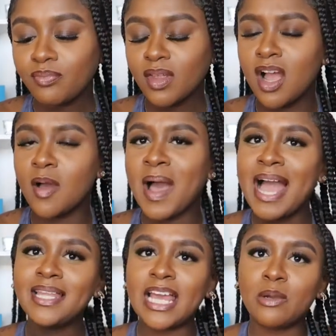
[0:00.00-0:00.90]
um,
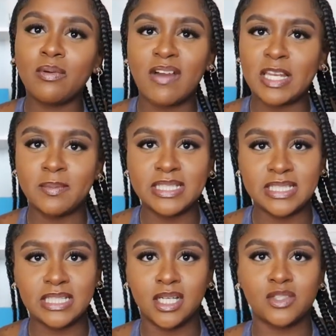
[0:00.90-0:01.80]
I like what vitamin
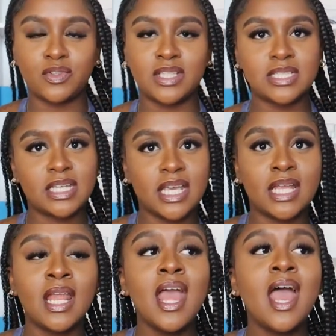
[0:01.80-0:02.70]
C does for the
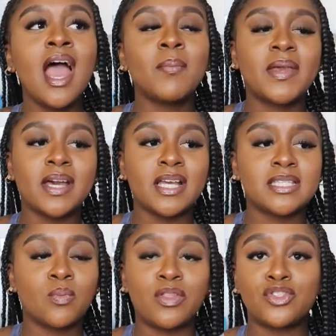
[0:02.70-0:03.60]
skin
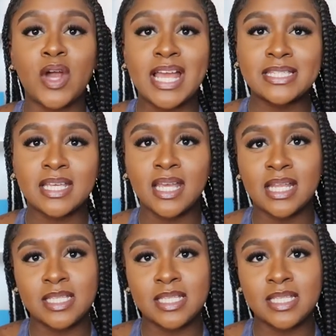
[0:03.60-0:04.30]
because with dry skin